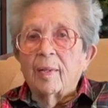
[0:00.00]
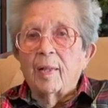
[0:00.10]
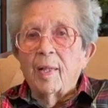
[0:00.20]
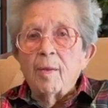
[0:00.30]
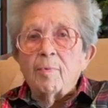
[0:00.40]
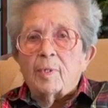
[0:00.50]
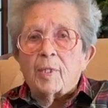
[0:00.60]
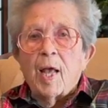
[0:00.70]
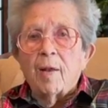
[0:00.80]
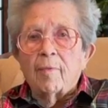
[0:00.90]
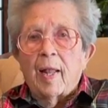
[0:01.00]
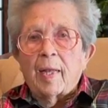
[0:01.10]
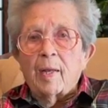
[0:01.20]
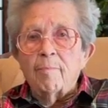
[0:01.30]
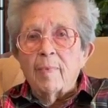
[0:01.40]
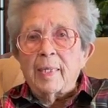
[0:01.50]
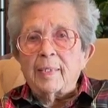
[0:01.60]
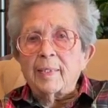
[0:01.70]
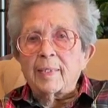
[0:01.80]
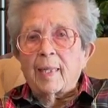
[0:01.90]
it was kind of like a
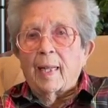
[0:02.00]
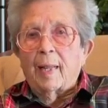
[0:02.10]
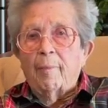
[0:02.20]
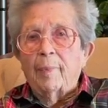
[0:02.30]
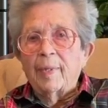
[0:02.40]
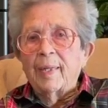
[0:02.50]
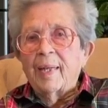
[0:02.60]
men's club.